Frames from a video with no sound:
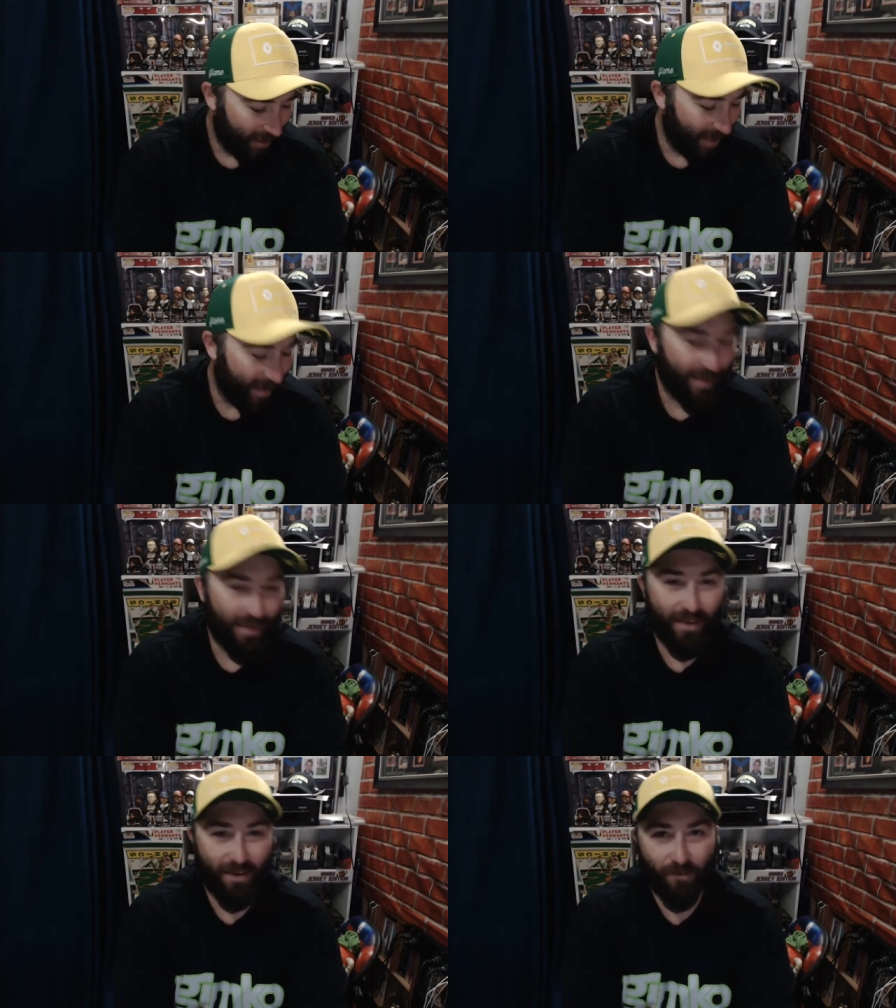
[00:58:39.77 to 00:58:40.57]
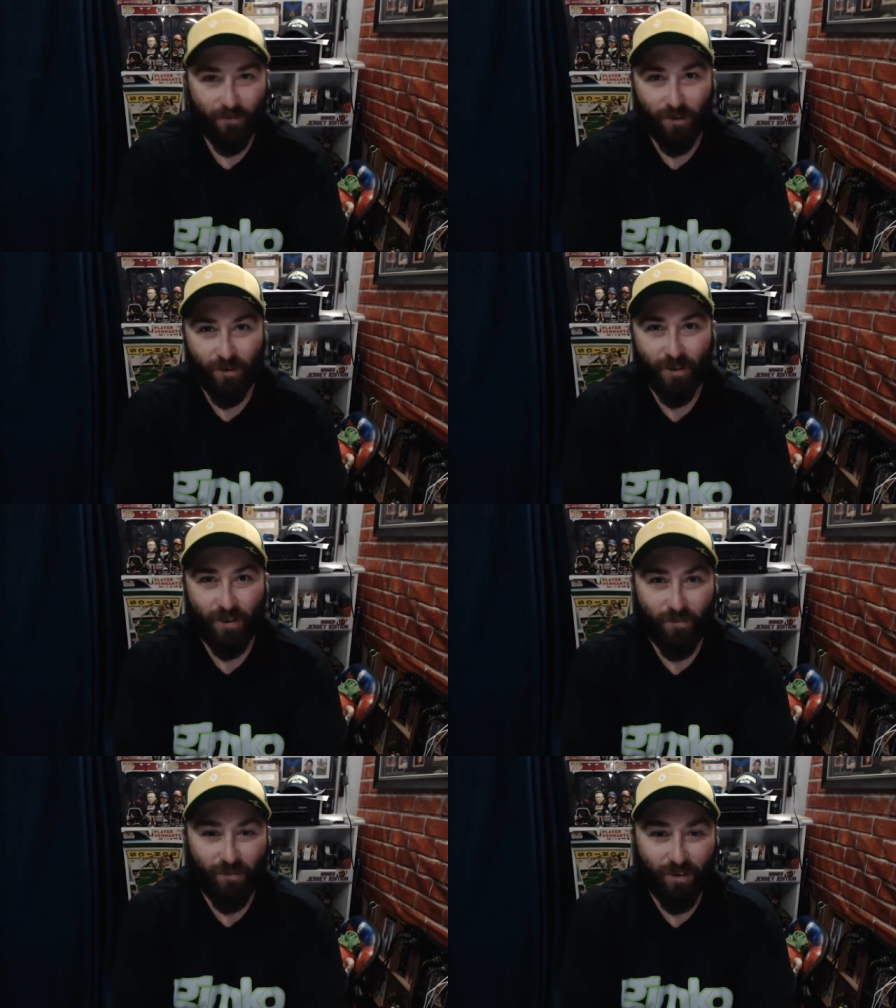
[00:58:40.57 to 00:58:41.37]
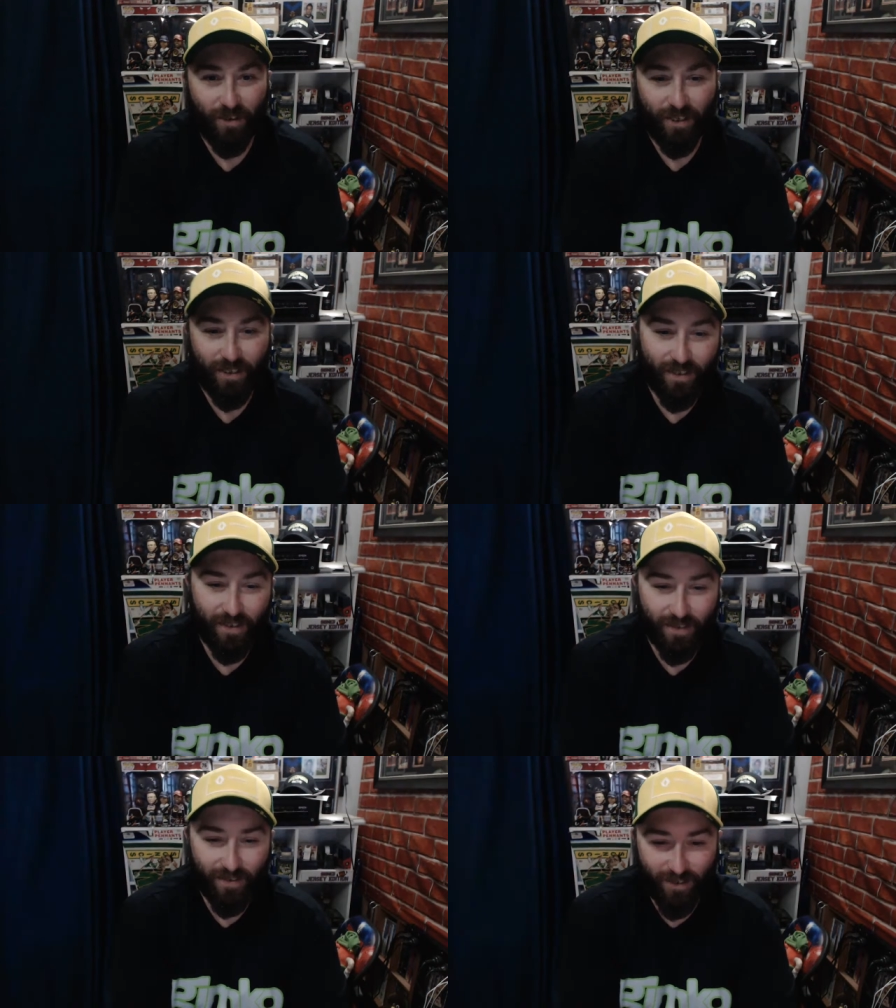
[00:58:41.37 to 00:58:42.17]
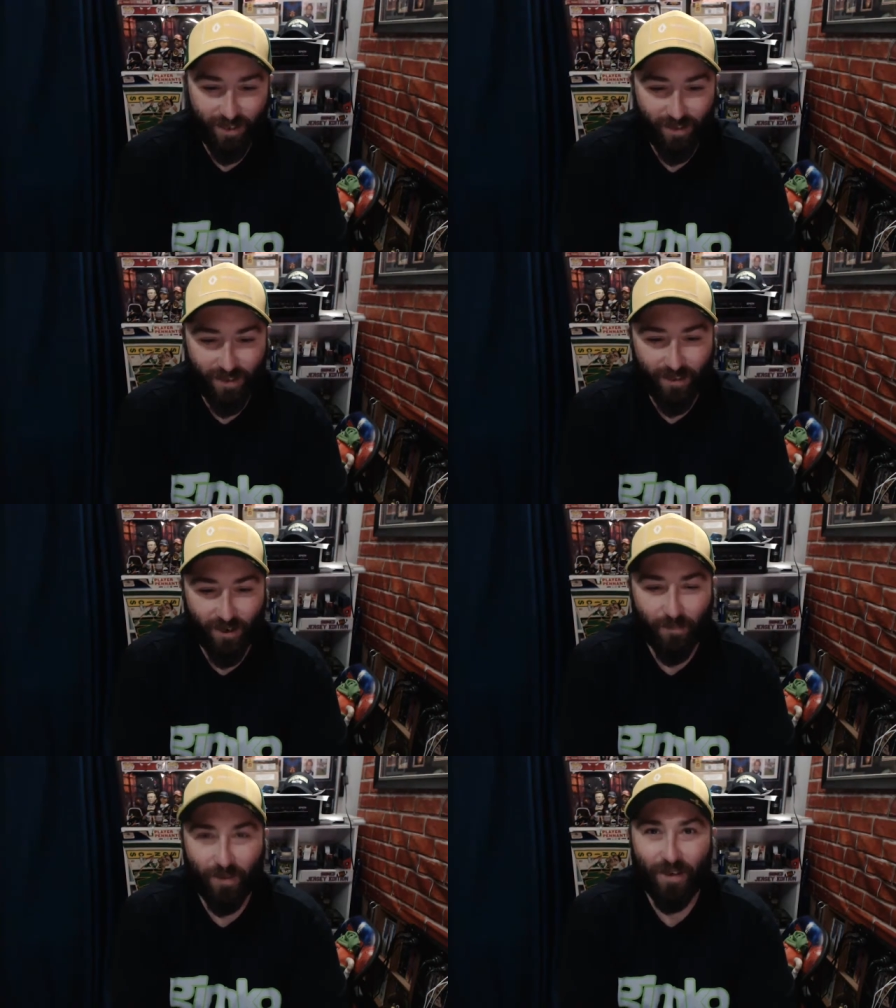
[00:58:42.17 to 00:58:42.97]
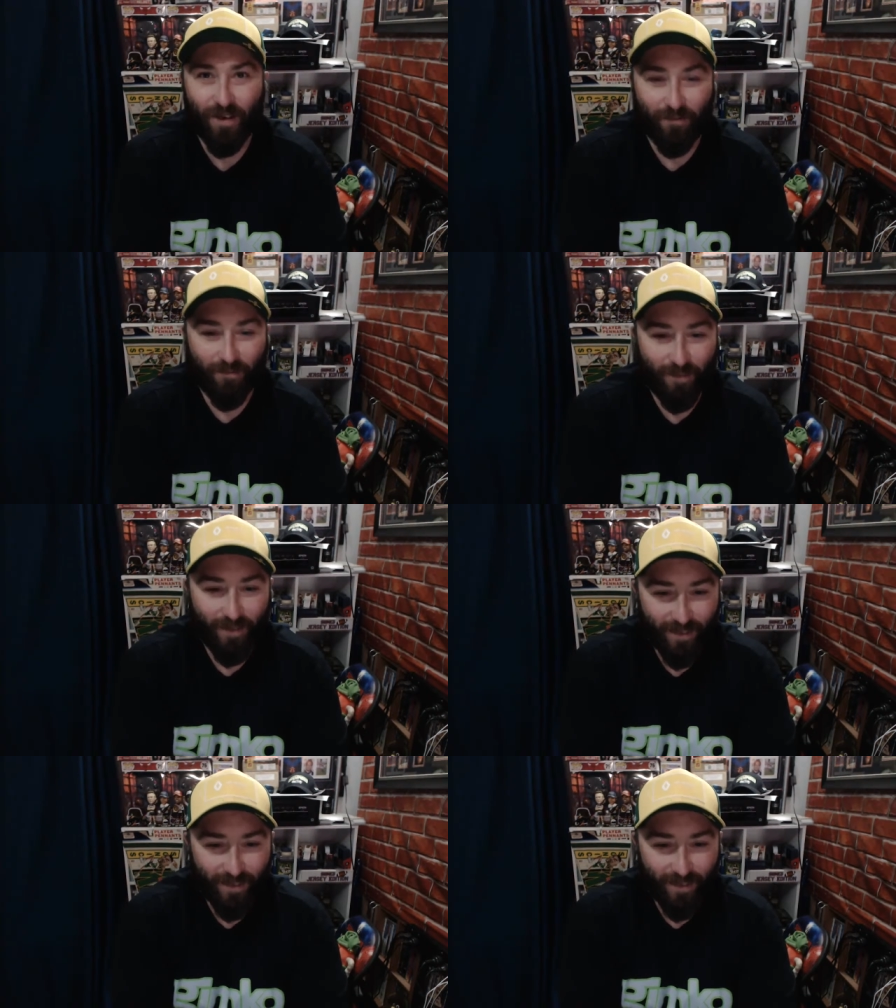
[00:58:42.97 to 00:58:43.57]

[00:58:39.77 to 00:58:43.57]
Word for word: And of course the brilliance just to top it off.